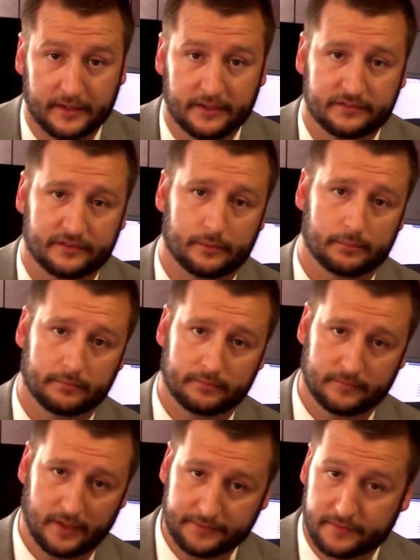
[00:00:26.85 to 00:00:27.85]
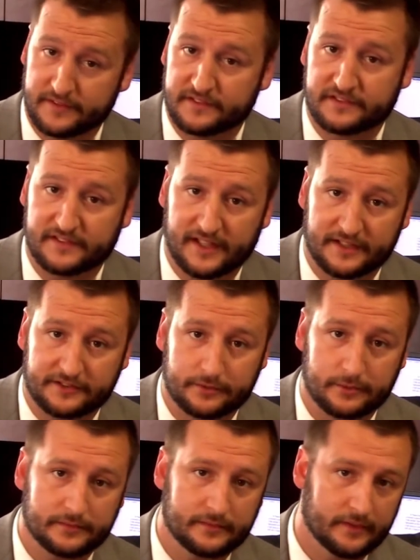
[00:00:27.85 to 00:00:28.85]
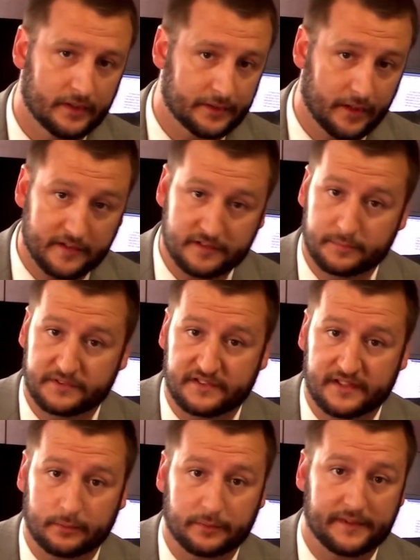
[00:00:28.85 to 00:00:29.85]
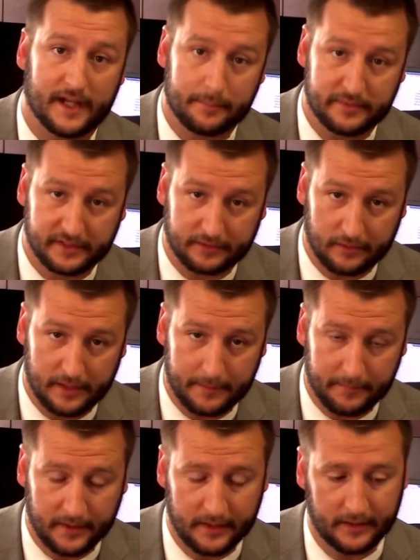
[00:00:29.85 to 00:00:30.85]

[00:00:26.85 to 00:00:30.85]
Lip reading: So, under this statute, an honest mistake would not be a crime.